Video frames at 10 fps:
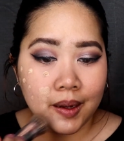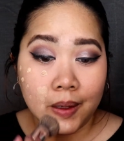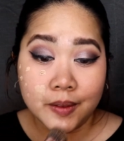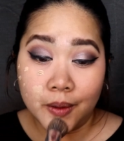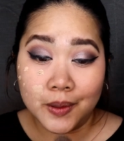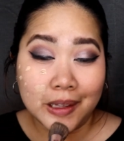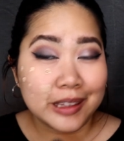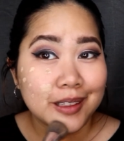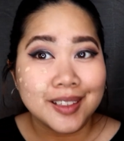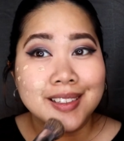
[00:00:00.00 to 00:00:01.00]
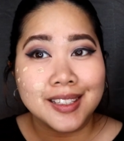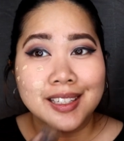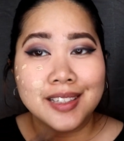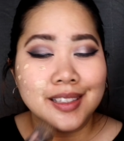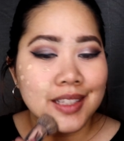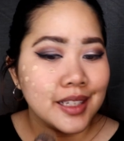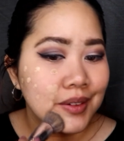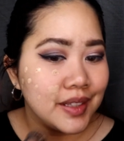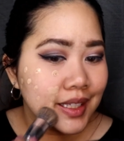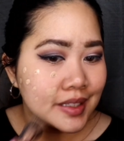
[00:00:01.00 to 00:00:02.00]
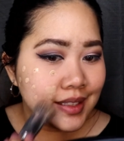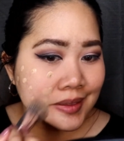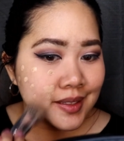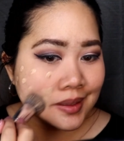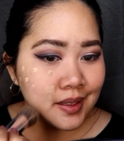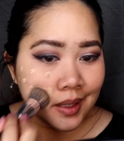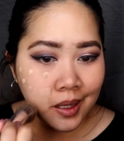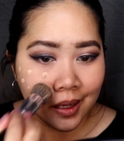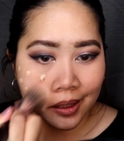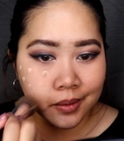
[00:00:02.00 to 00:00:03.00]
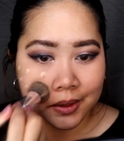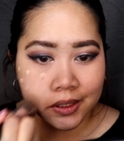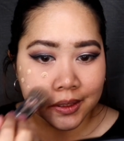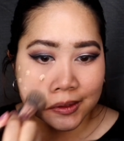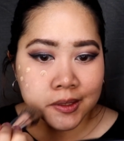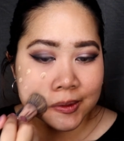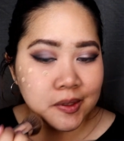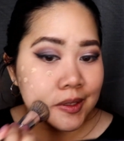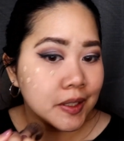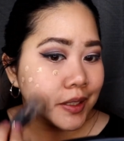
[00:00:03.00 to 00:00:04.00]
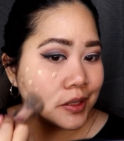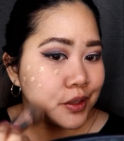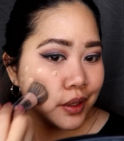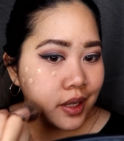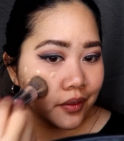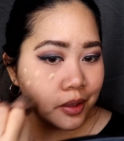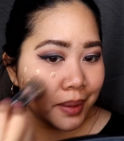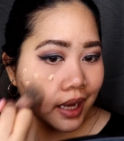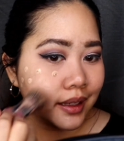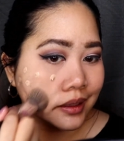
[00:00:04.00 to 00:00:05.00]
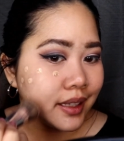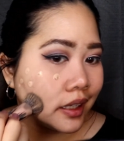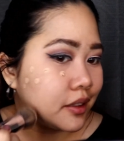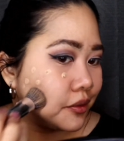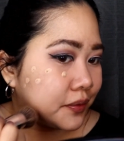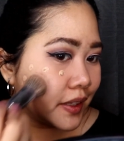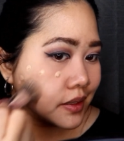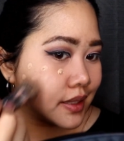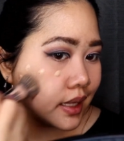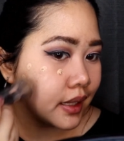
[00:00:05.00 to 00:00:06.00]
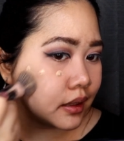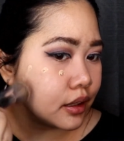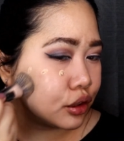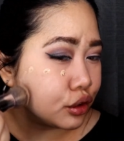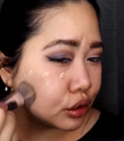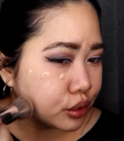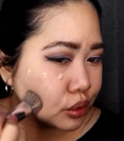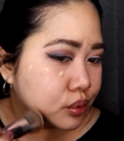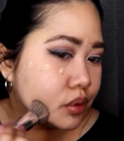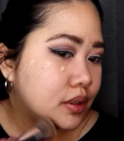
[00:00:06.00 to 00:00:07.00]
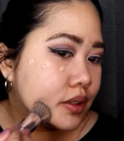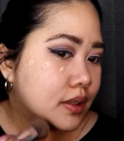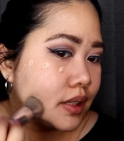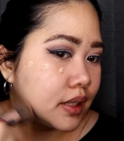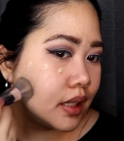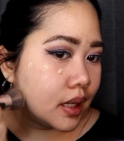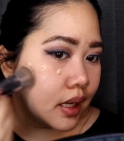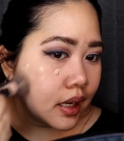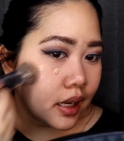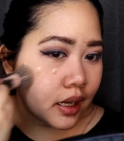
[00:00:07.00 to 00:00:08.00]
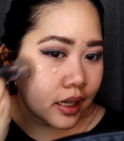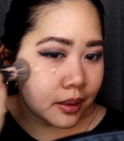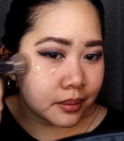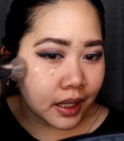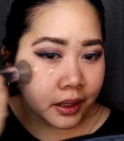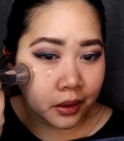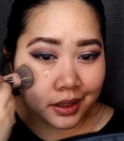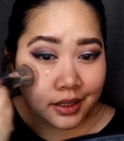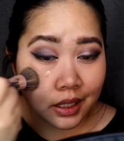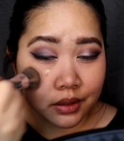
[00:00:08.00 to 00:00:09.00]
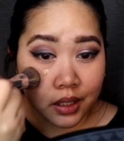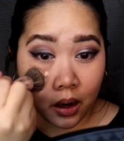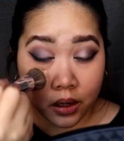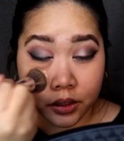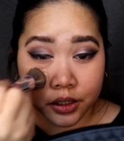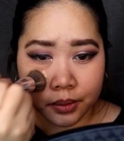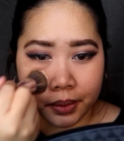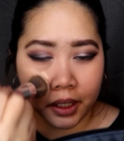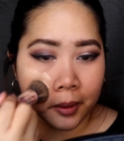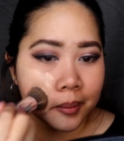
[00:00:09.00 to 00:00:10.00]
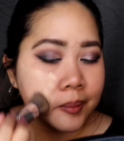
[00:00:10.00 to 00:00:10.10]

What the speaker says: I don't like the consistency of this. I'm just gonna tell you straight off the bat, it kind of feels like glue. I know that sounds harsh, but